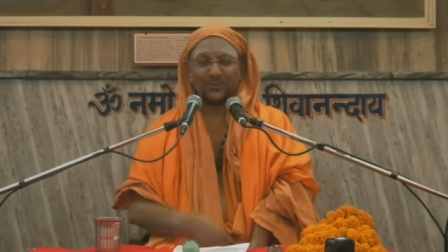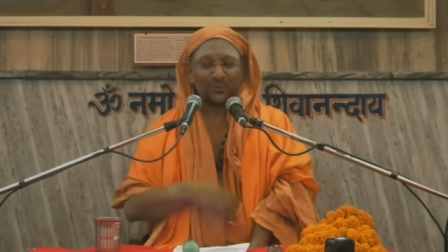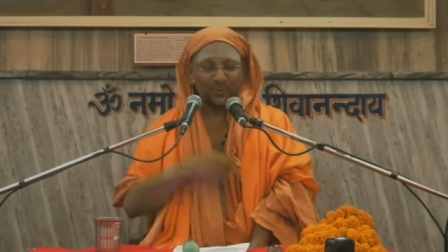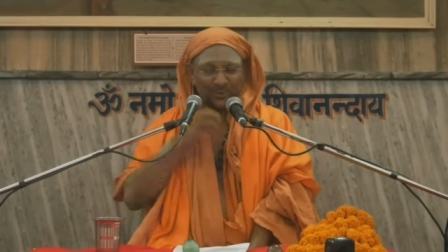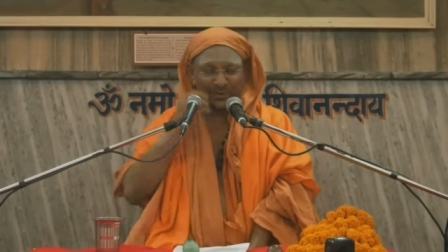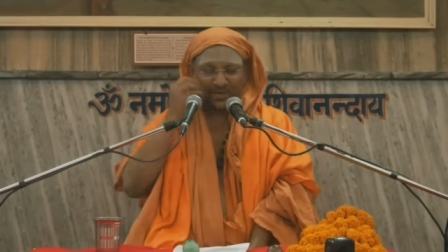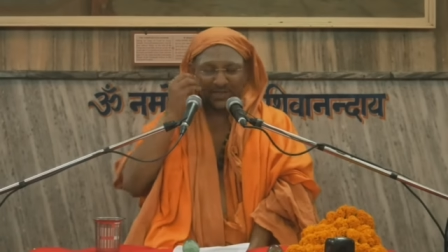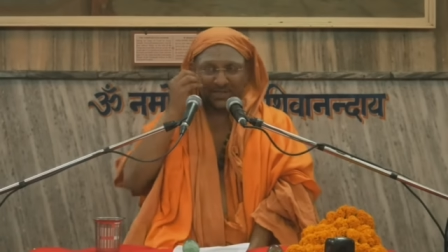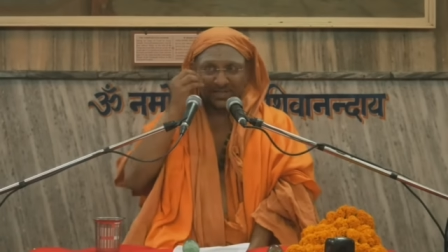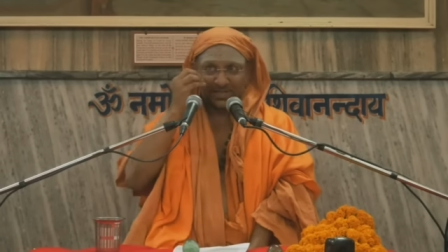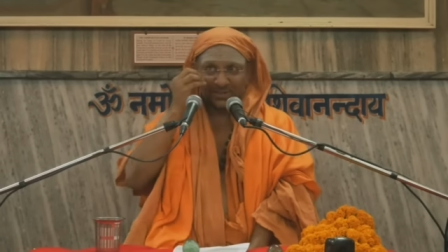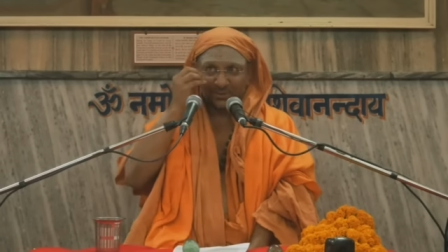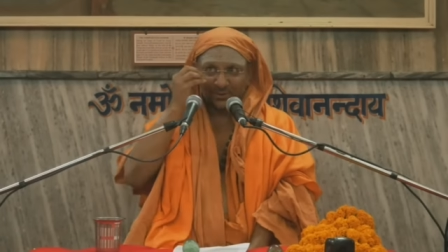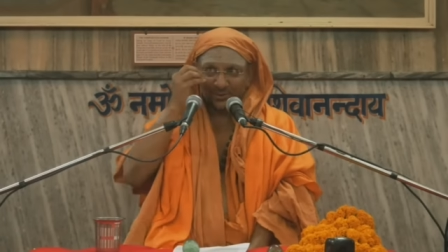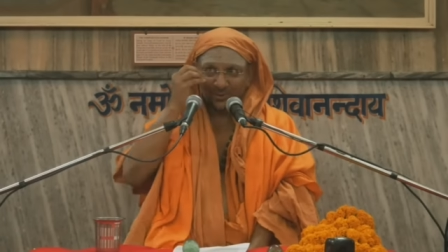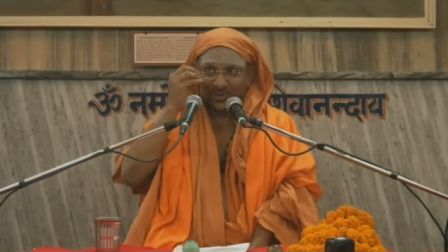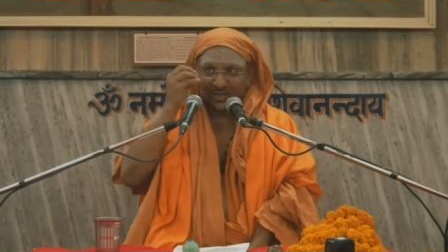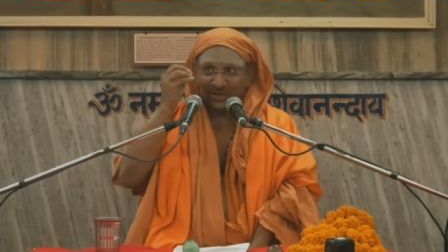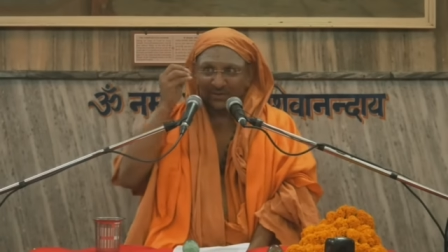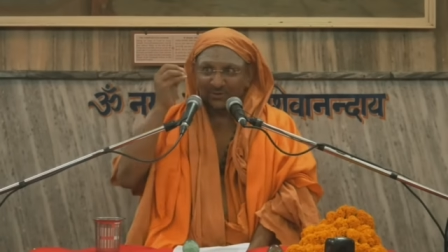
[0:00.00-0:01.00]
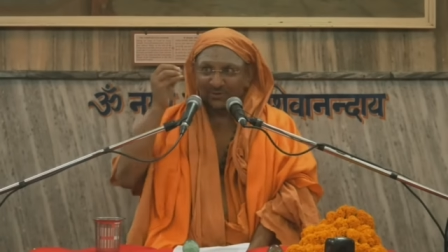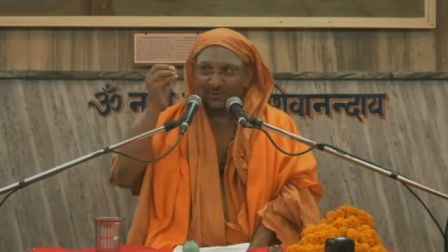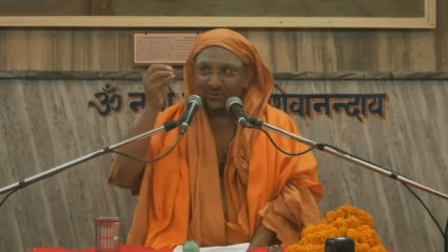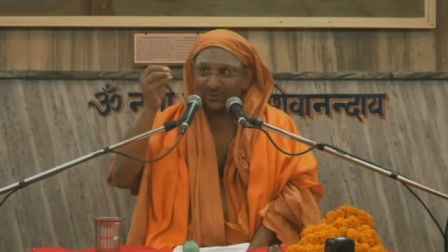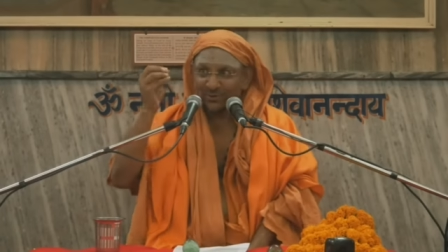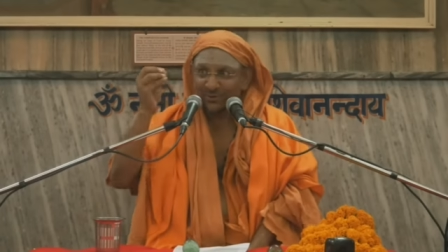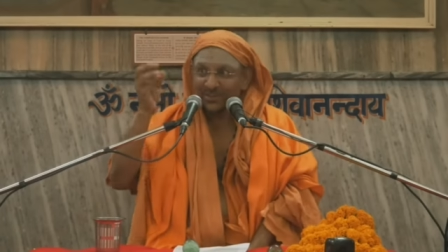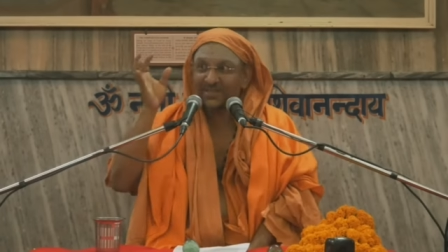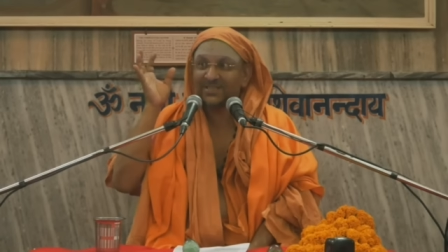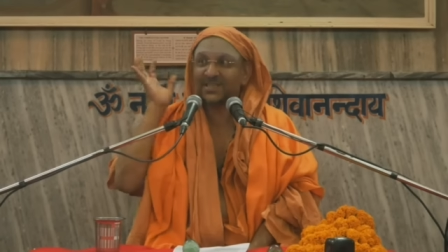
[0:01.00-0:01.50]
Who is looking
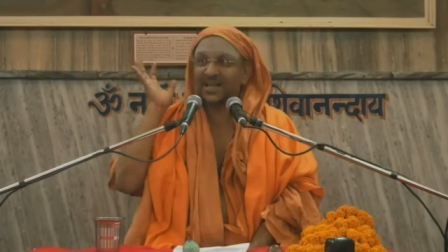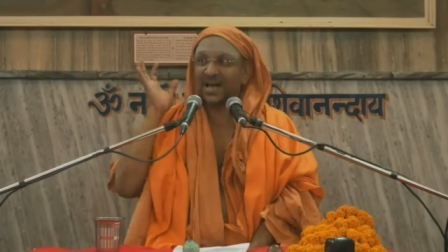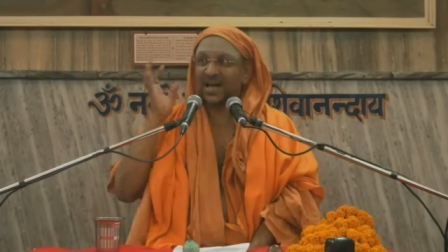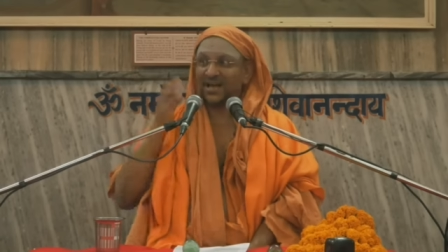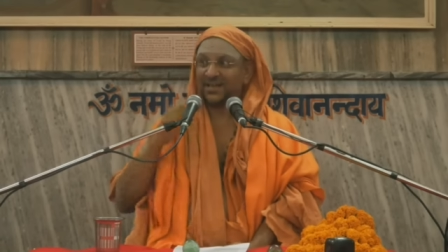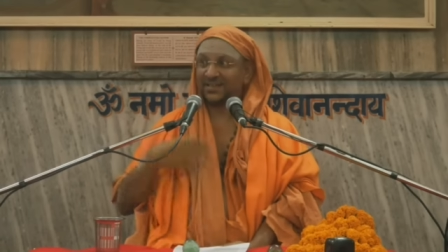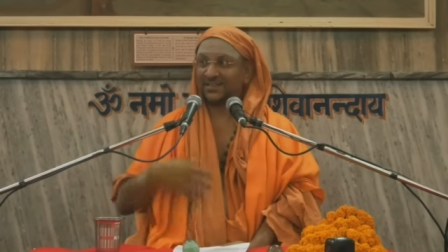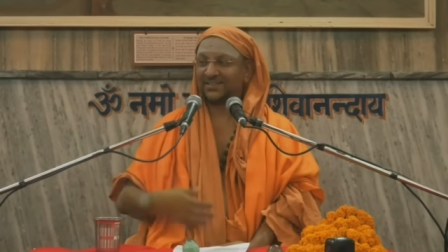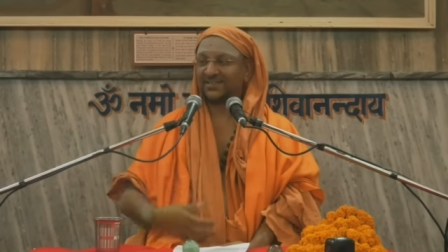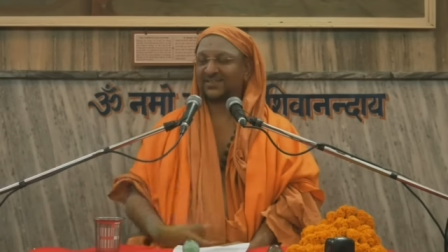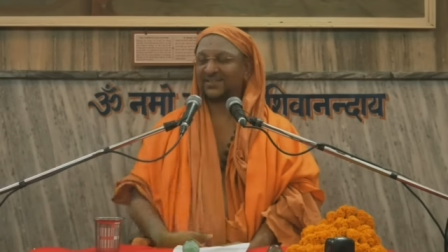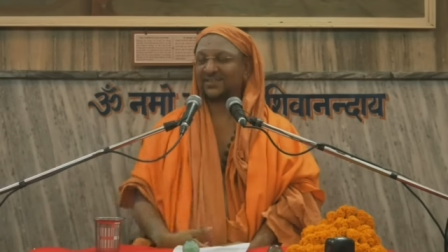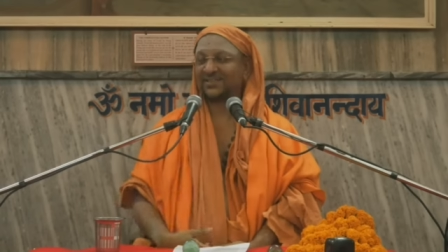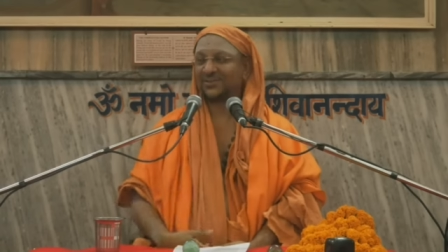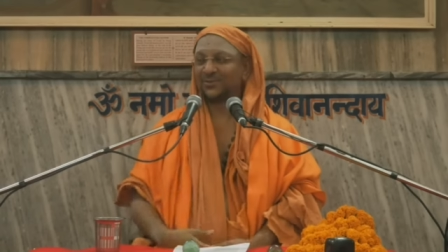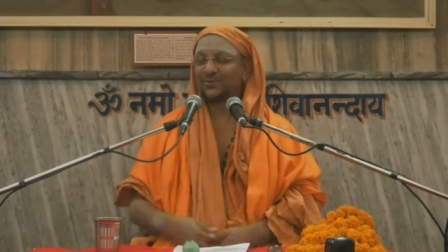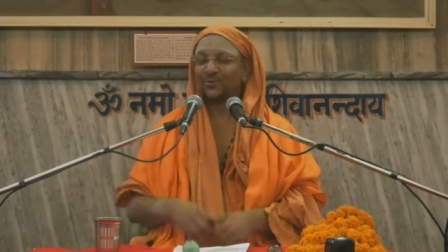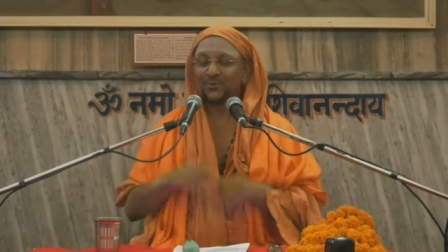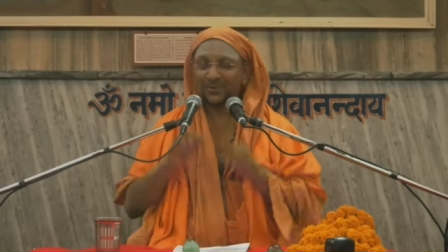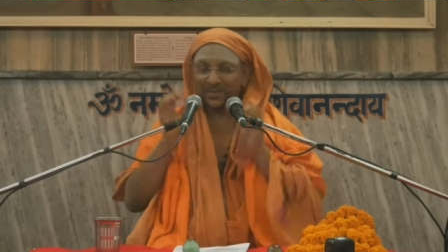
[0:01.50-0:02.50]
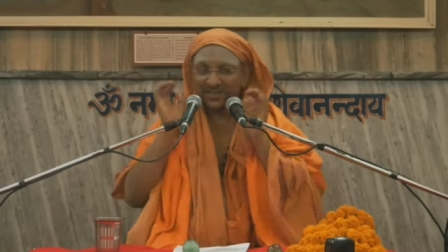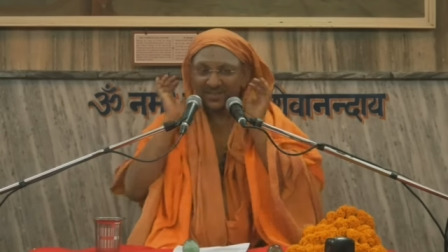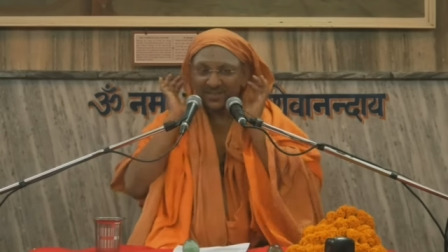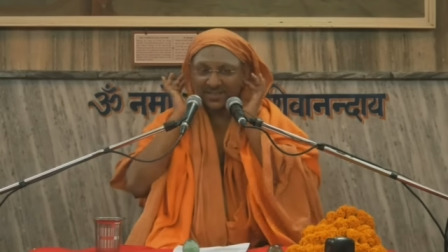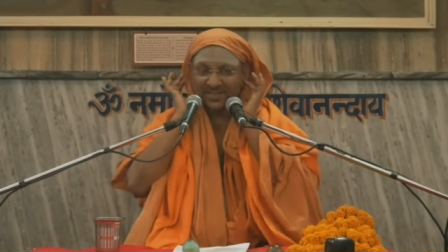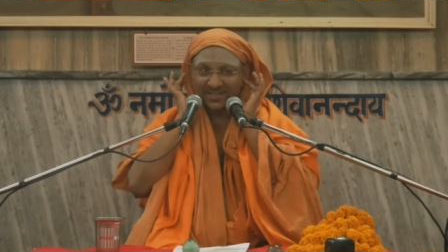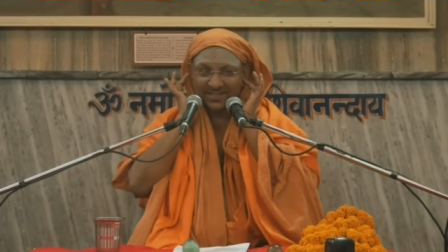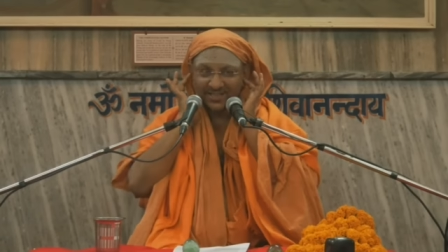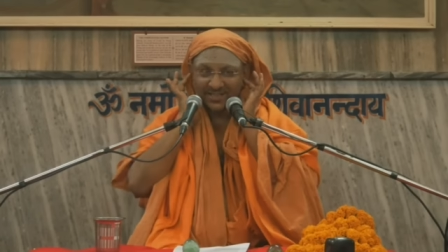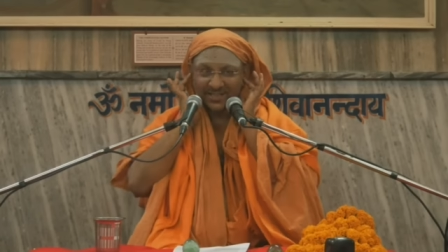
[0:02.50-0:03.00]
through these eyes? Who is
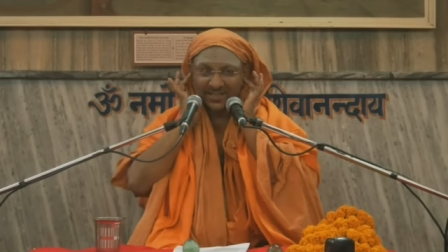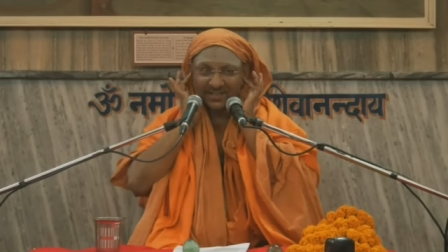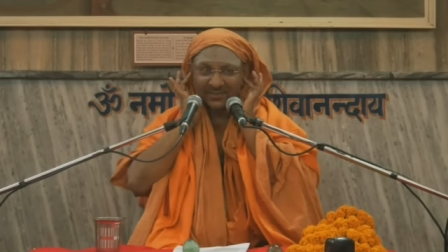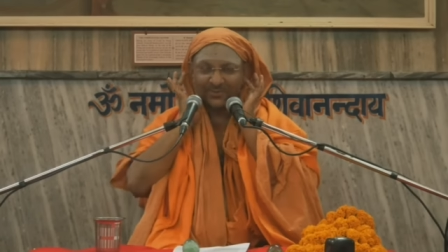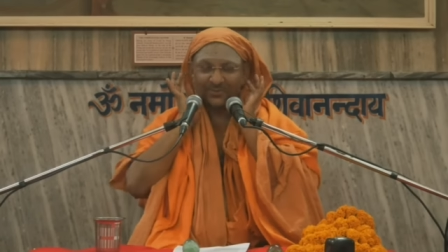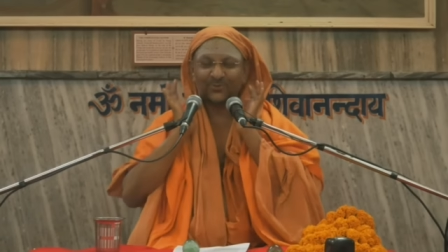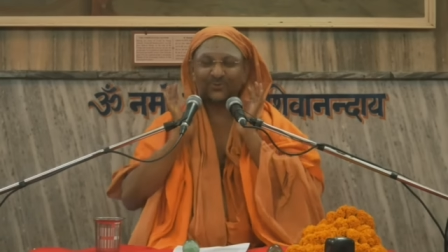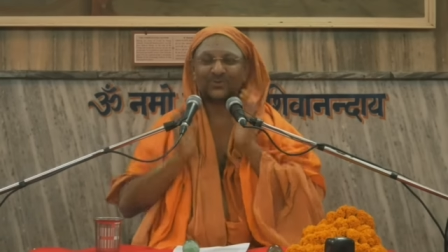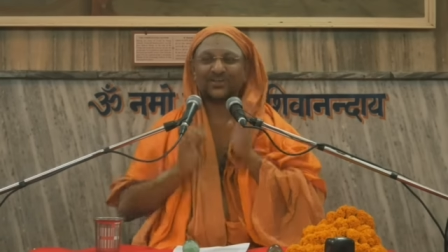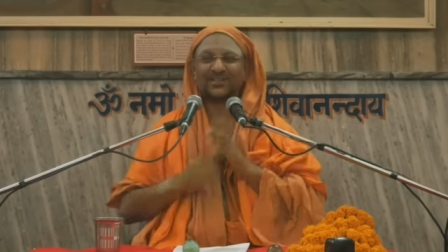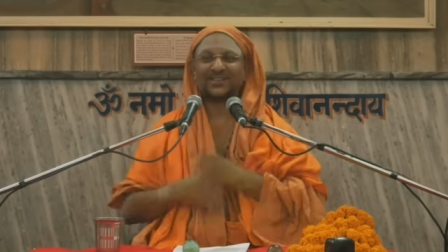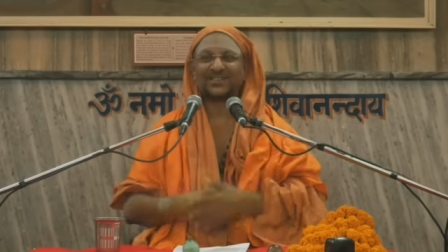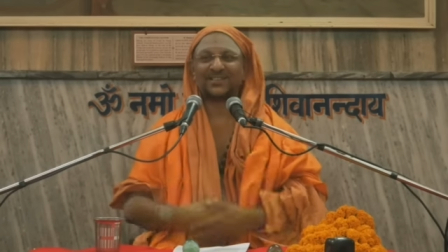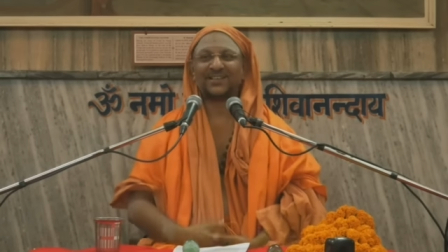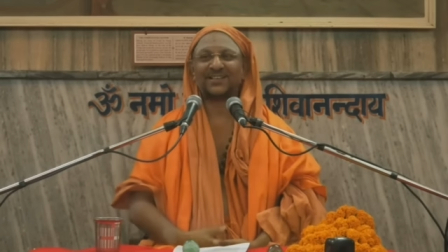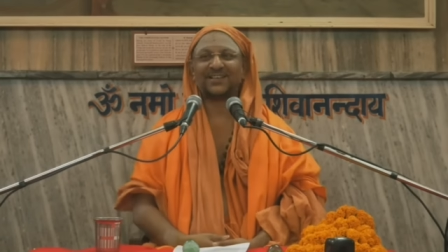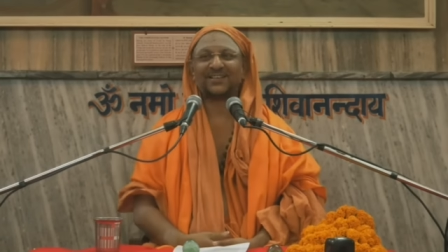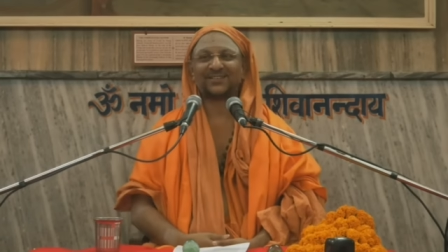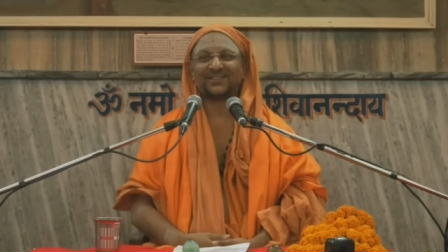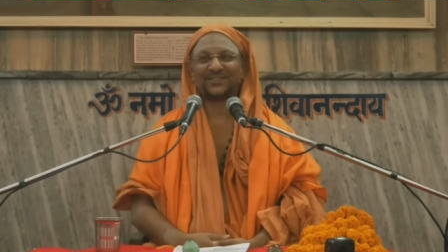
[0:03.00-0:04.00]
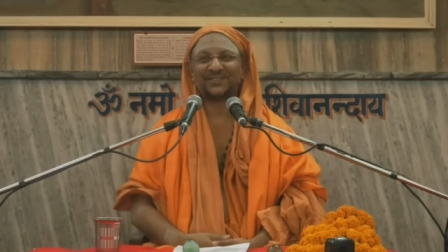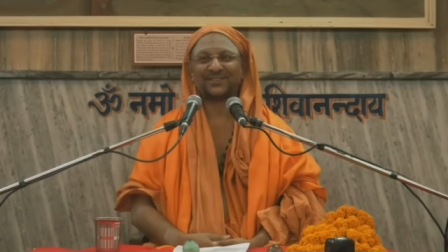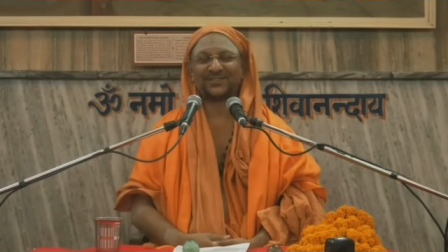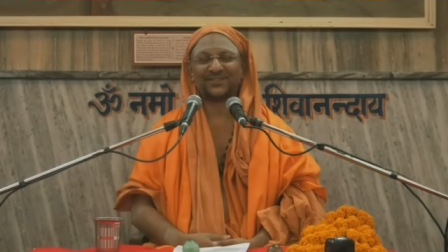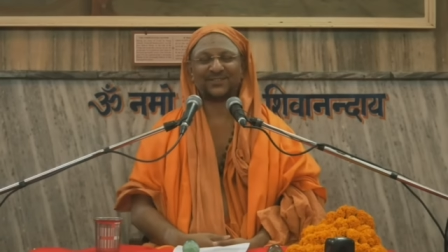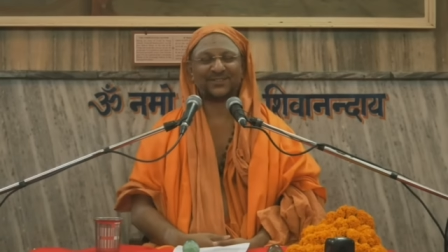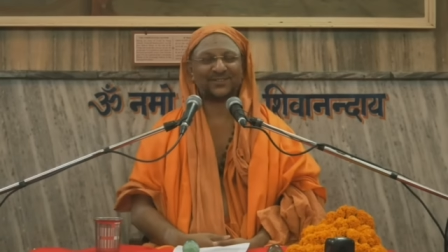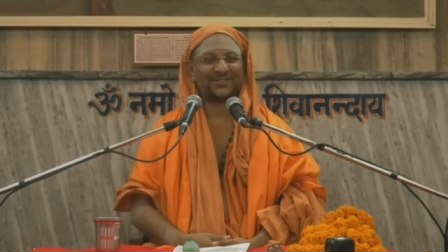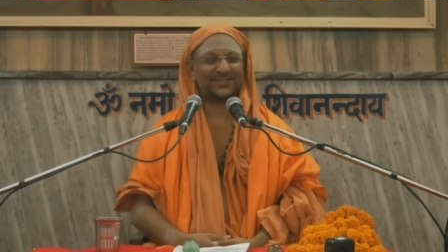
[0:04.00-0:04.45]
listening through these ears?